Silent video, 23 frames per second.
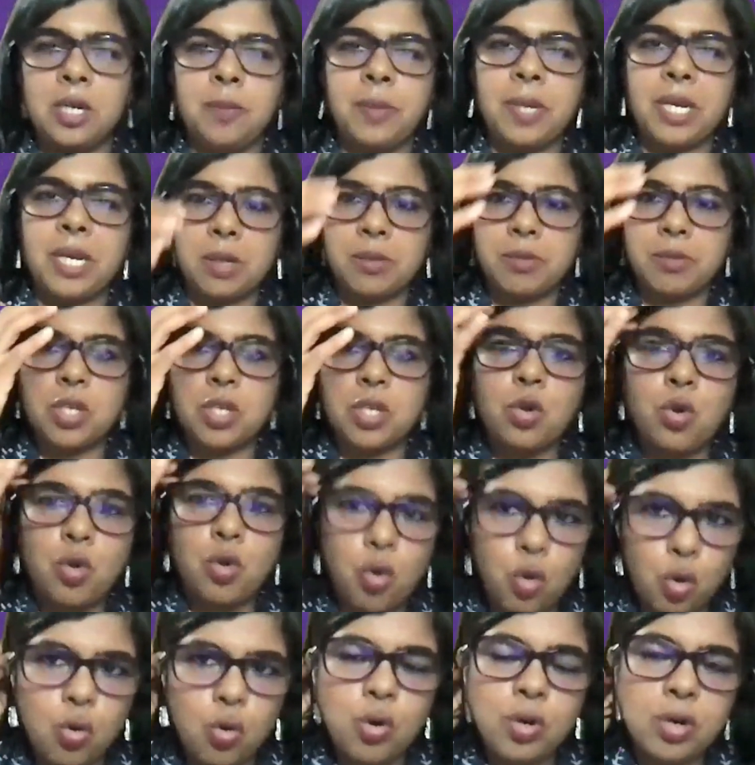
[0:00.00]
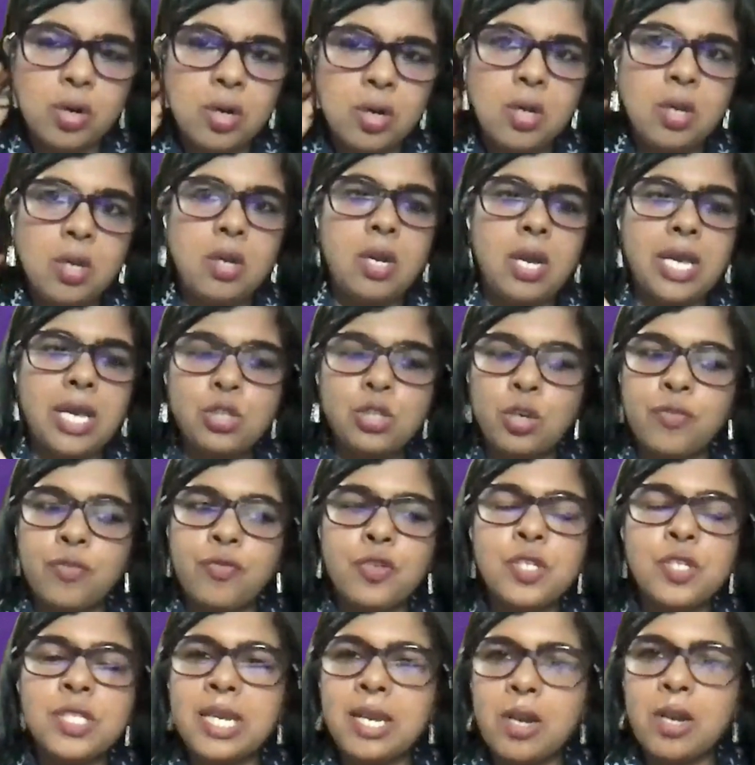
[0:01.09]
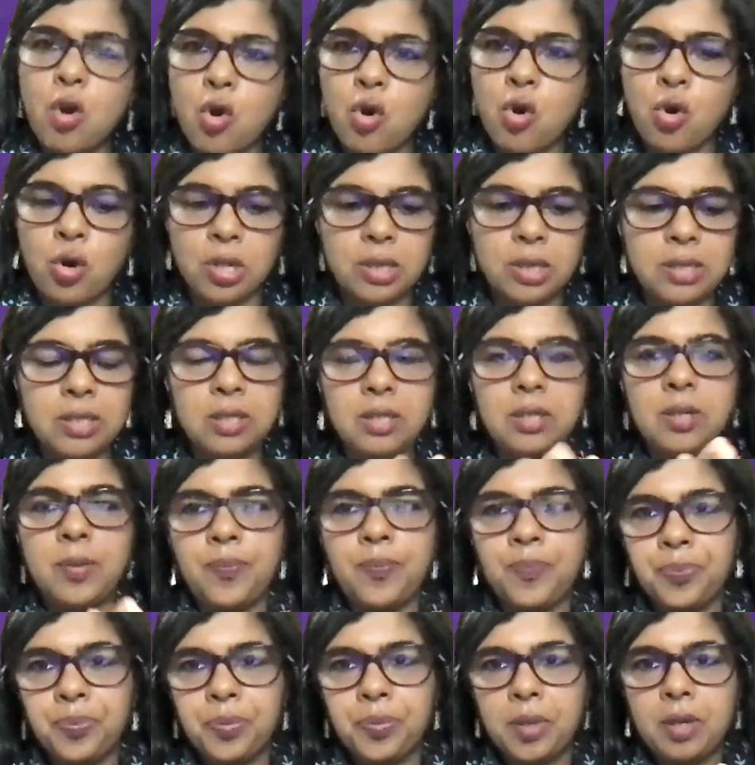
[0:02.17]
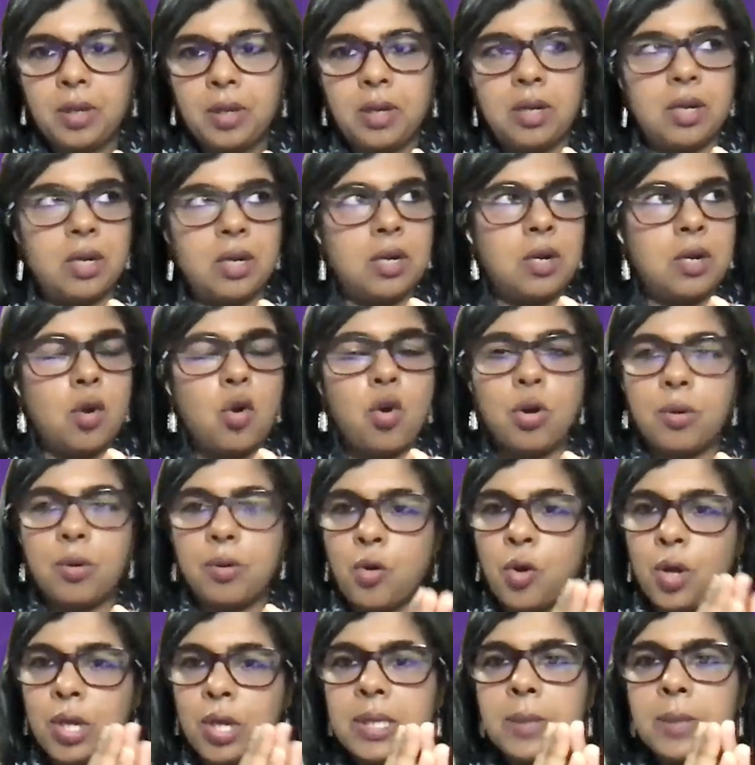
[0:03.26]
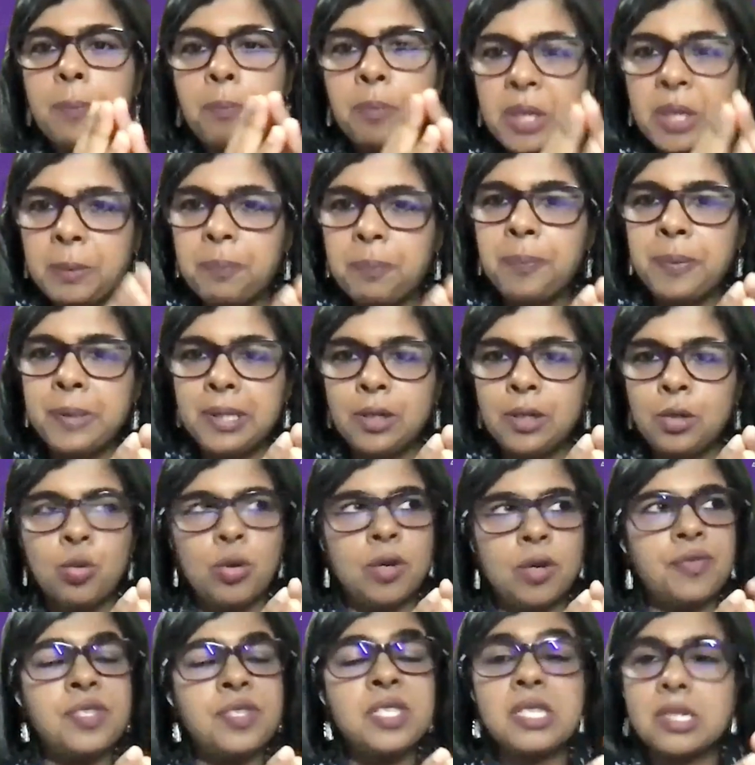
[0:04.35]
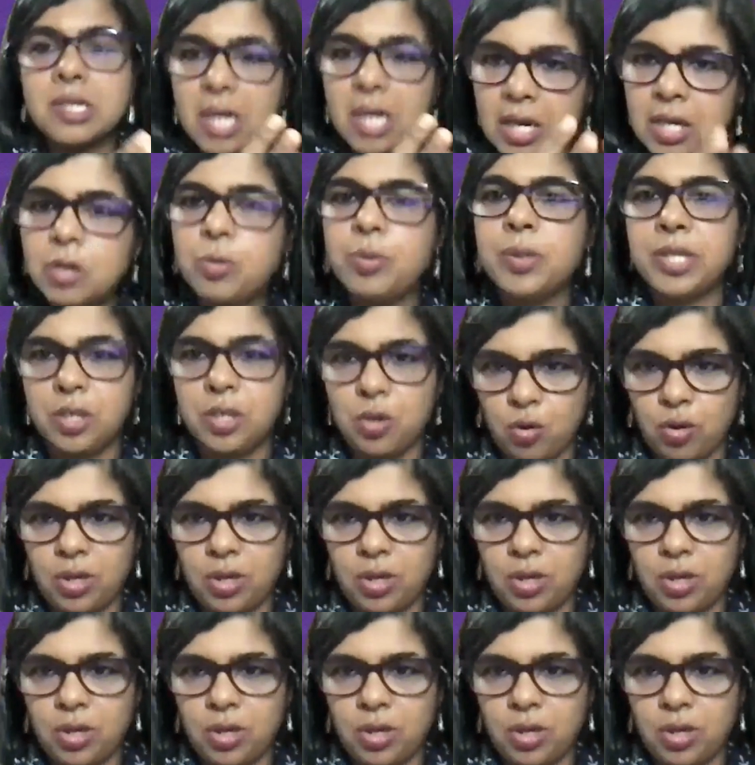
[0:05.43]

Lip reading: where it becomes a core. So if you see uh, all the people who have stuck with the